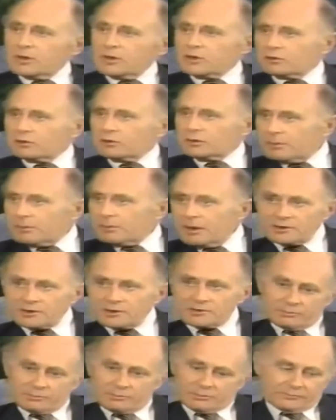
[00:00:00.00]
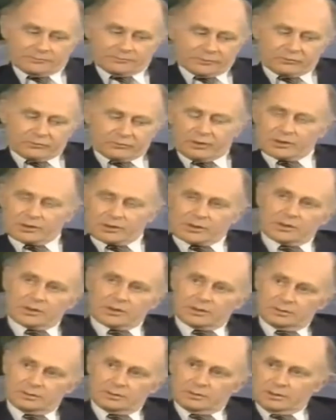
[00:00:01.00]
who issued the passport for
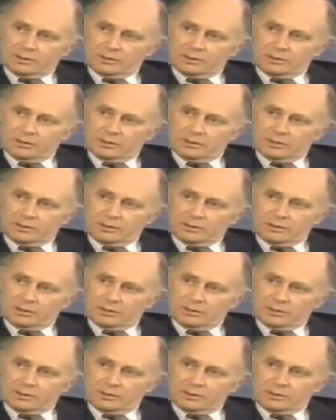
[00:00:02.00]
Trotsky,